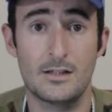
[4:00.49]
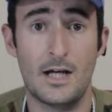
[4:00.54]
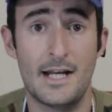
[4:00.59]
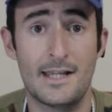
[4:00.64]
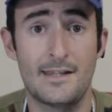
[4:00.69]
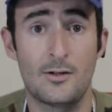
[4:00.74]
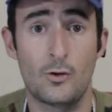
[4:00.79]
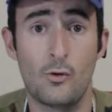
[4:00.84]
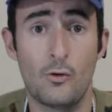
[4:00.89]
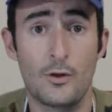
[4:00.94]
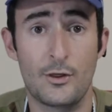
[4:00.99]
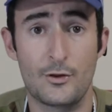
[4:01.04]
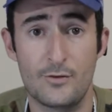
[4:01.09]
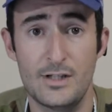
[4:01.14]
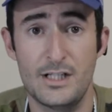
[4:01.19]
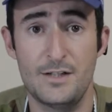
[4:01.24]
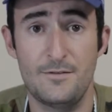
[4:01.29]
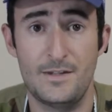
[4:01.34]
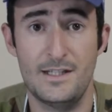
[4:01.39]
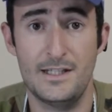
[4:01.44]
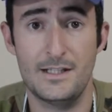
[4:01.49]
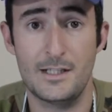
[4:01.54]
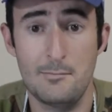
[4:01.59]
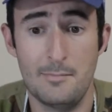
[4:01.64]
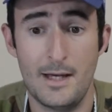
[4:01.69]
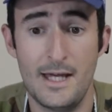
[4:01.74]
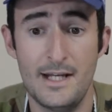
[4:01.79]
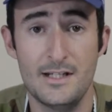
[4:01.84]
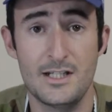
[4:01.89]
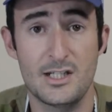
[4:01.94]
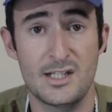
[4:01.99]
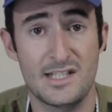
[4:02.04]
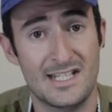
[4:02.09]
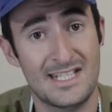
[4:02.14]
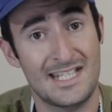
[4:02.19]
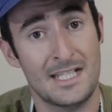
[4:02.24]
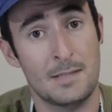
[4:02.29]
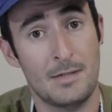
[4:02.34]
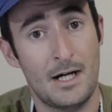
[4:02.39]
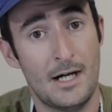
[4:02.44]
lighter than all three of the competitors
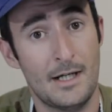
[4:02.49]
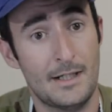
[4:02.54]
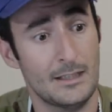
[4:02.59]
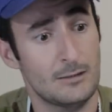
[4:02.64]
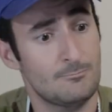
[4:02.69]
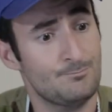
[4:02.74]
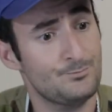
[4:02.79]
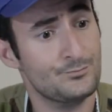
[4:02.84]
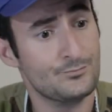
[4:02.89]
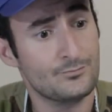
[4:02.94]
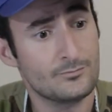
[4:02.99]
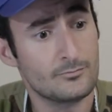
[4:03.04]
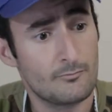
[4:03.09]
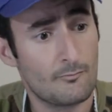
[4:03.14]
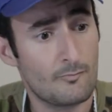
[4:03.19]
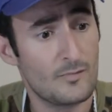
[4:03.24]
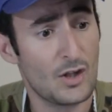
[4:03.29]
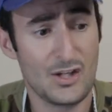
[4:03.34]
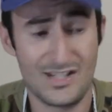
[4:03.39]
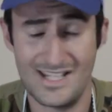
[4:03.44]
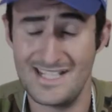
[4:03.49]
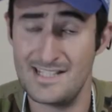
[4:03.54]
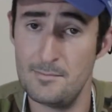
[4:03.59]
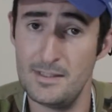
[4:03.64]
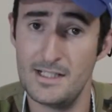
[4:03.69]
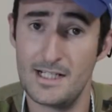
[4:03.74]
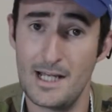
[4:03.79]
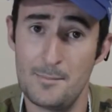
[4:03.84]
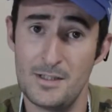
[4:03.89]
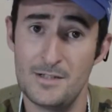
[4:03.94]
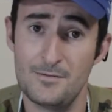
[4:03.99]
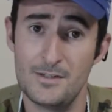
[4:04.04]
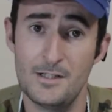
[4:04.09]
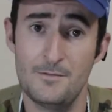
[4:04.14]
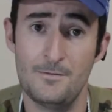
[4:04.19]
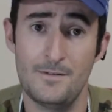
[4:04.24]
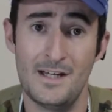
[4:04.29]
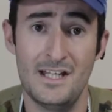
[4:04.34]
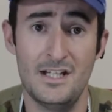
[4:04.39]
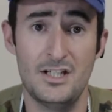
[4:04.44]
that's in the market. So that's a bit of an
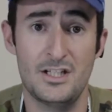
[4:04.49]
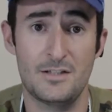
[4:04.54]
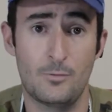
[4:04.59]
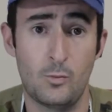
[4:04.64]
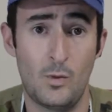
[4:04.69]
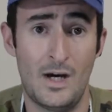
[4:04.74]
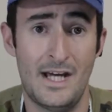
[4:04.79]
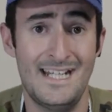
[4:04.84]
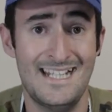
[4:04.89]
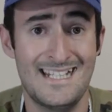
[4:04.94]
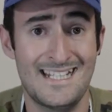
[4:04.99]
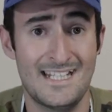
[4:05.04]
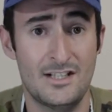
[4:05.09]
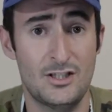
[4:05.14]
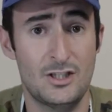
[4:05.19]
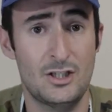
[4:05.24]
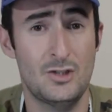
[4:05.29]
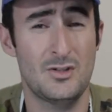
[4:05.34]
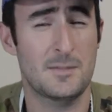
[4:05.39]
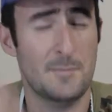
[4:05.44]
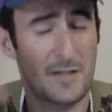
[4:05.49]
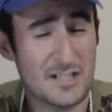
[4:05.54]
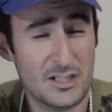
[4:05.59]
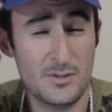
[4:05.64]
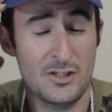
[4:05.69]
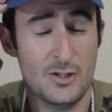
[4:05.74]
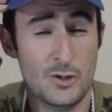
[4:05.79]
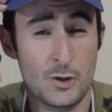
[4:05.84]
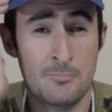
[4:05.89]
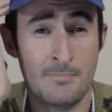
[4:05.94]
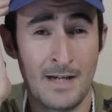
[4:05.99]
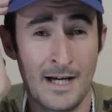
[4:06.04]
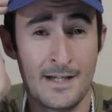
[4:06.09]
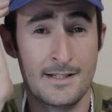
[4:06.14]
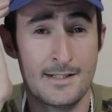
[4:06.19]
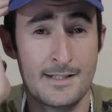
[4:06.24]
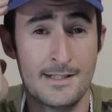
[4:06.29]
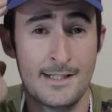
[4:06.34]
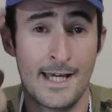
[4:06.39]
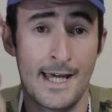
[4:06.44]
advantage if weight is an issue, especially when you do mount
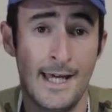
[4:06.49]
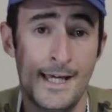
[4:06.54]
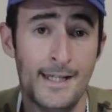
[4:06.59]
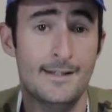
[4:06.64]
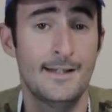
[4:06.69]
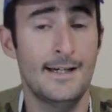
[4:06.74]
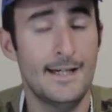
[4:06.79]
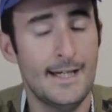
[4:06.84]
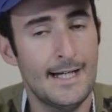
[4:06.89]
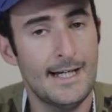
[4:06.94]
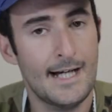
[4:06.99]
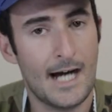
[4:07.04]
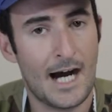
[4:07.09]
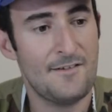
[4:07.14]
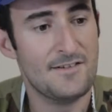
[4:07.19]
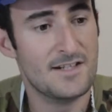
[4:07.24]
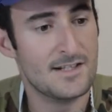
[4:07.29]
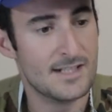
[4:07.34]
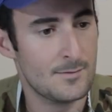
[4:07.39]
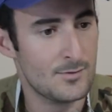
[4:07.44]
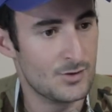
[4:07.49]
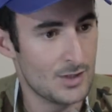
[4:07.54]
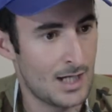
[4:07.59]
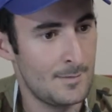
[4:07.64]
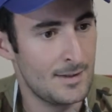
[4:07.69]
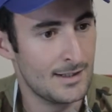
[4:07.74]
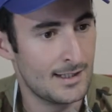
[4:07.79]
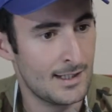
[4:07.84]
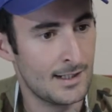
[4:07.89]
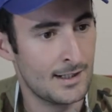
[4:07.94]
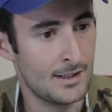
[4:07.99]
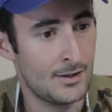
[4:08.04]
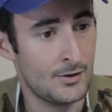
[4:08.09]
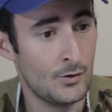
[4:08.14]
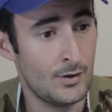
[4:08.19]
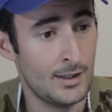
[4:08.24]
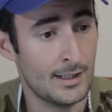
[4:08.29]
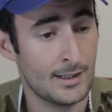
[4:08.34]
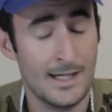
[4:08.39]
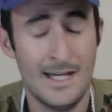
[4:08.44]
it to your head. After some time it can get
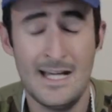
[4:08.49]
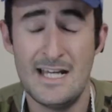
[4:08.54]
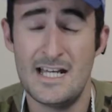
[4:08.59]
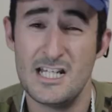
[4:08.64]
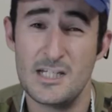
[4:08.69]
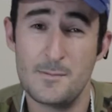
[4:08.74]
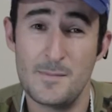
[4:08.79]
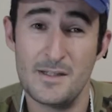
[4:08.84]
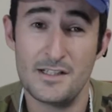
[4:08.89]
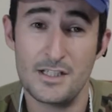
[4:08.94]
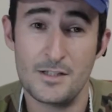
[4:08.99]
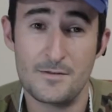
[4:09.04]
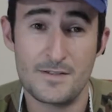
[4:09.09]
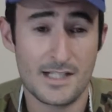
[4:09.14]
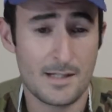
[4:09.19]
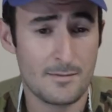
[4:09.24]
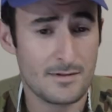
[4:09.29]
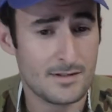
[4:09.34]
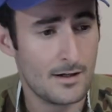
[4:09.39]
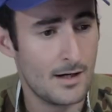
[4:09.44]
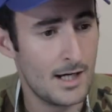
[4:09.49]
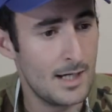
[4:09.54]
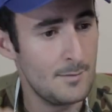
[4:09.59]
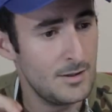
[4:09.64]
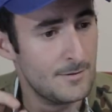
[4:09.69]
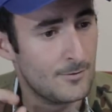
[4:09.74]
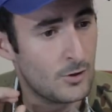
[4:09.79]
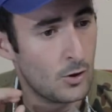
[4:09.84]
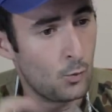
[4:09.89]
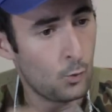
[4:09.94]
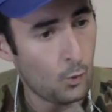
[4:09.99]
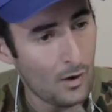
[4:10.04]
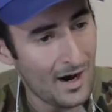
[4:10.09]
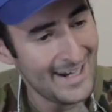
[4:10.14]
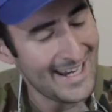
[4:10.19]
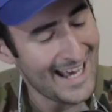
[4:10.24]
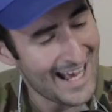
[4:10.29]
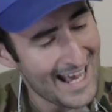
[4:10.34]
annoying. Speaking of some time, you've got 1